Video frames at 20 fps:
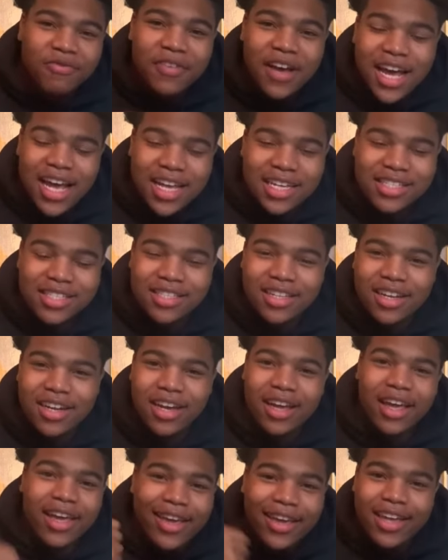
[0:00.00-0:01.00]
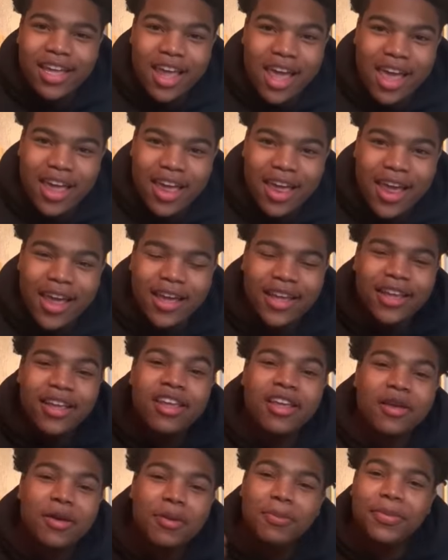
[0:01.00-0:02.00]
Five Star, aka
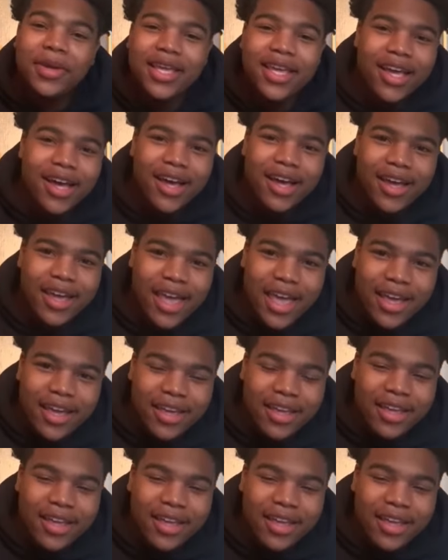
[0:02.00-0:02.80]
BIA,